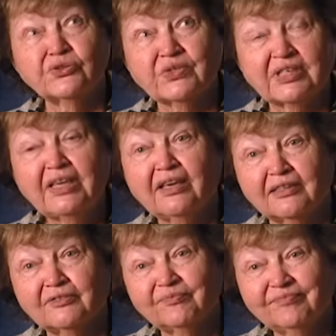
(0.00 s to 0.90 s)
You see
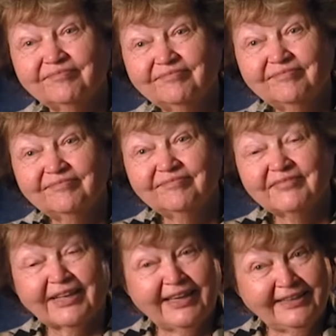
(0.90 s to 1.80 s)
it,
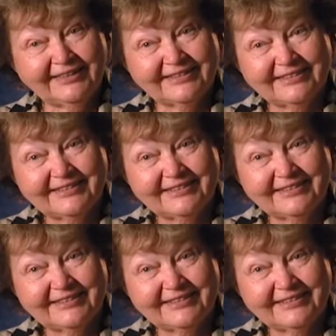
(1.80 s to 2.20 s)
right?